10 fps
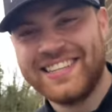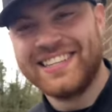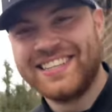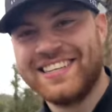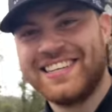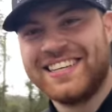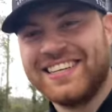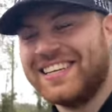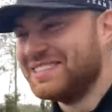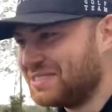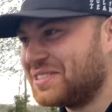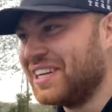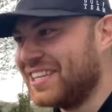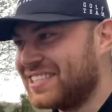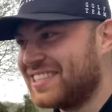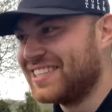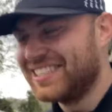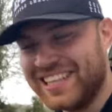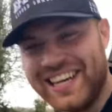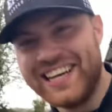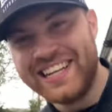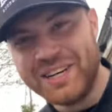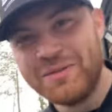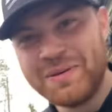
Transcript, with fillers: what a goal to win it! A little Cheers. bicycle kick, yeah, right? little